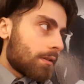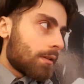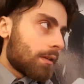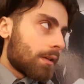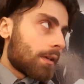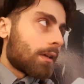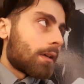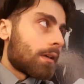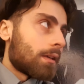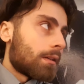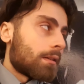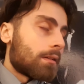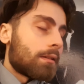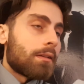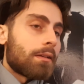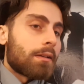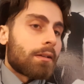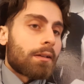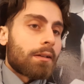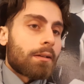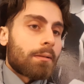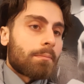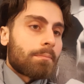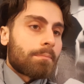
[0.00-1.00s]
and
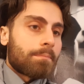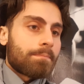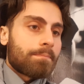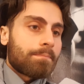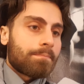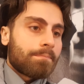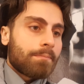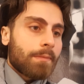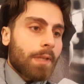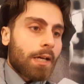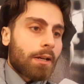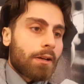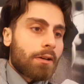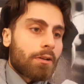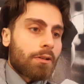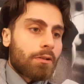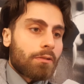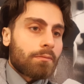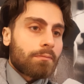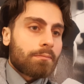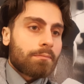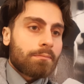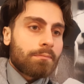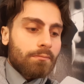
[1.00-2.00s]
um, I don't know,
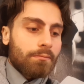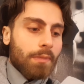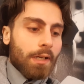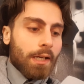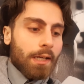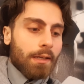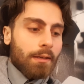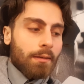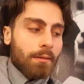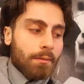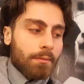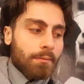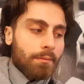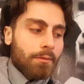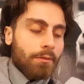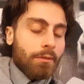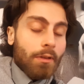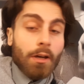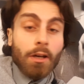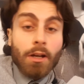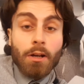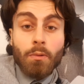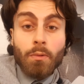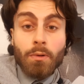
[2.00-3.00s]
I
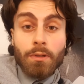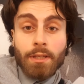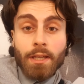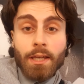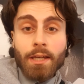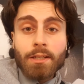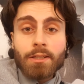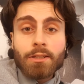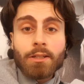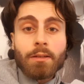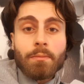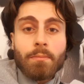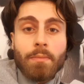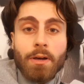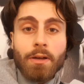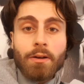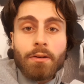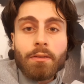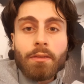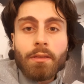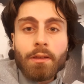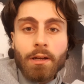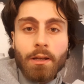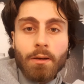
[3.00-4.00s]
thought I was actually better
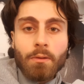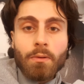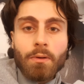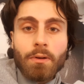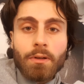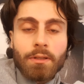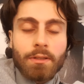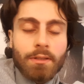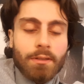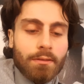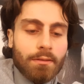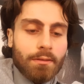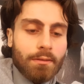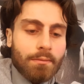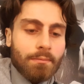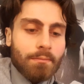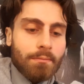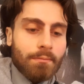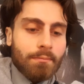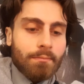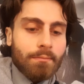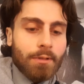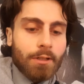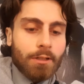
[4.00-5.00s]
than I was,
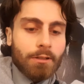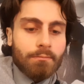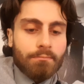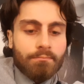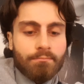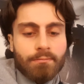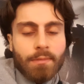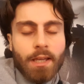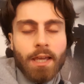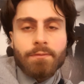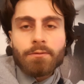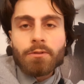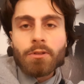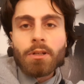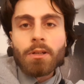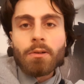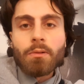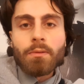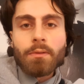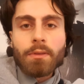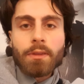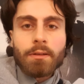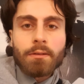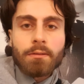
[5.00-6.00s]
but I have to deal
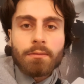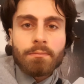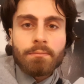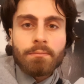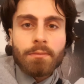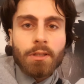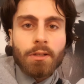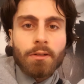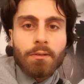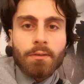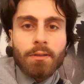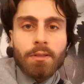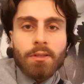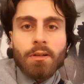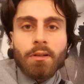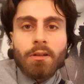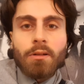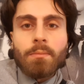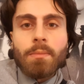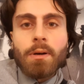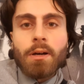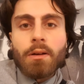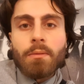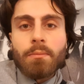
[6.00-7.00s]
with it, you know. It's all
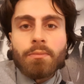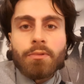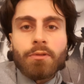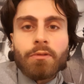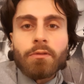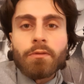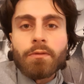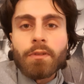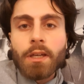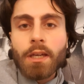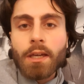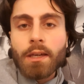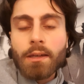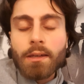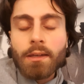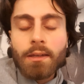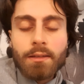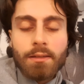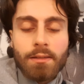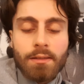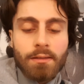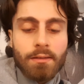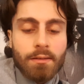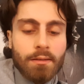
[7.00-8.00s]
about improving, I
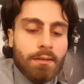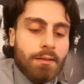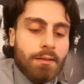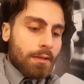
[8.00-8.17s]
guess.